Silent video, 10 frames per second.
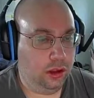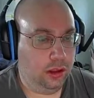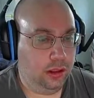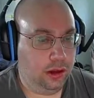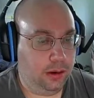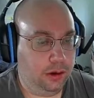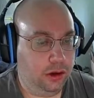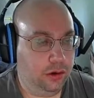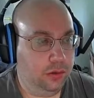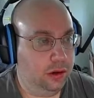there we
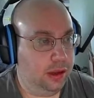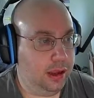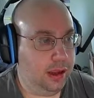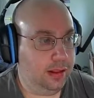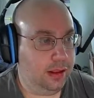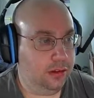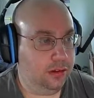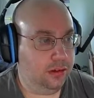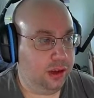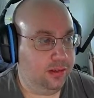go, and that
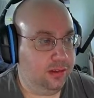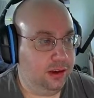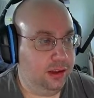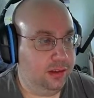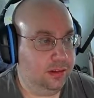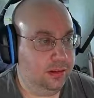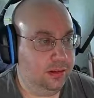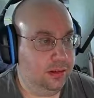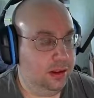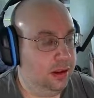looks nice and neat.
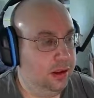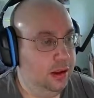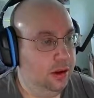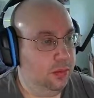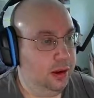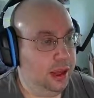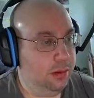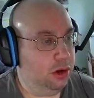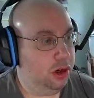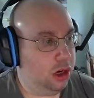We can't
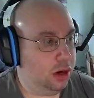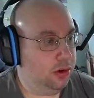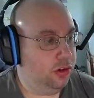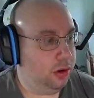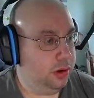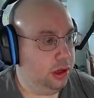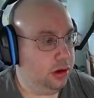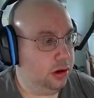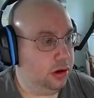put a garbage out here,